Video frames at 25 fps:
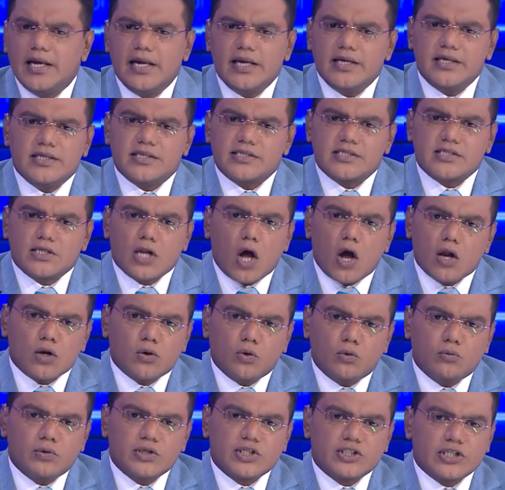it does
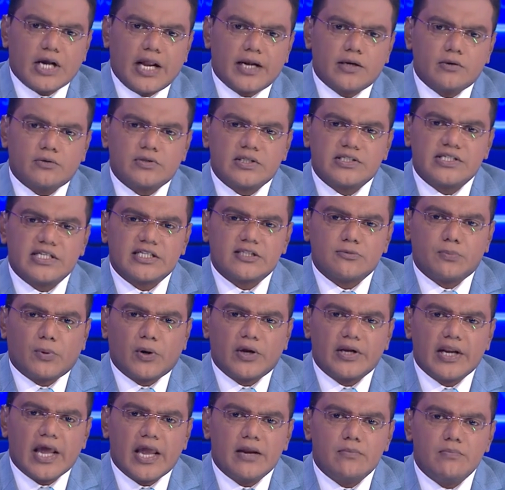not overshadow the
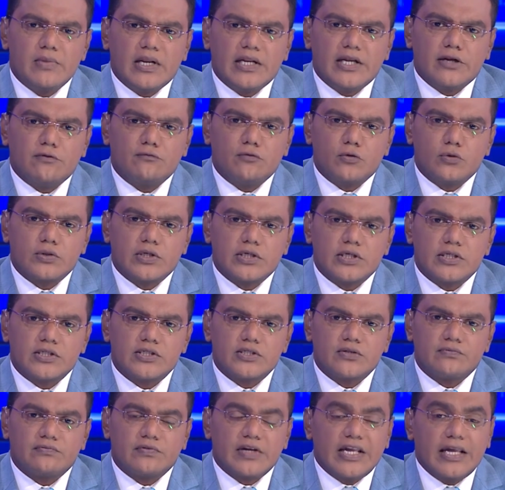6.9 million
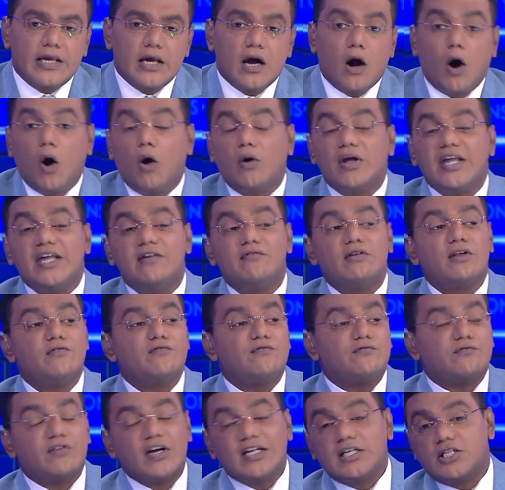voters of, or even a
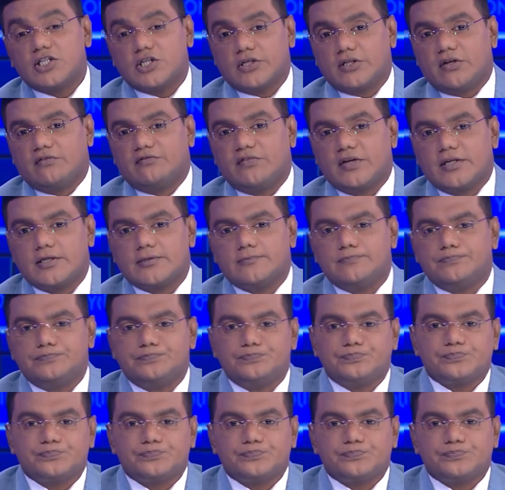fraction of it.